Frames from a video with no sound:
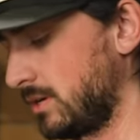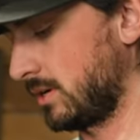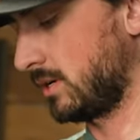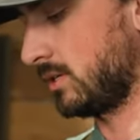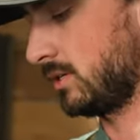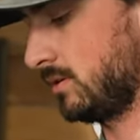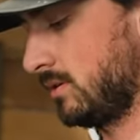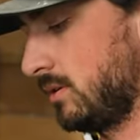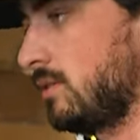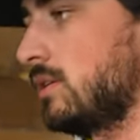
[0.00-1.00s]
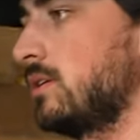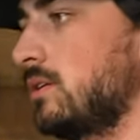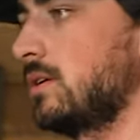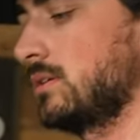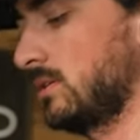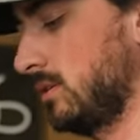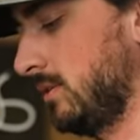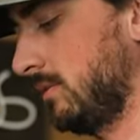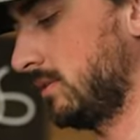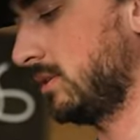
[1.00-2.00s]
targets in the darkness,
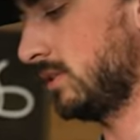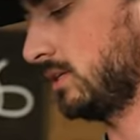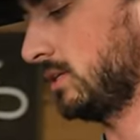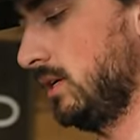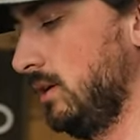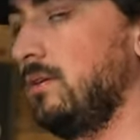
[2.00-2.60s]
just to see.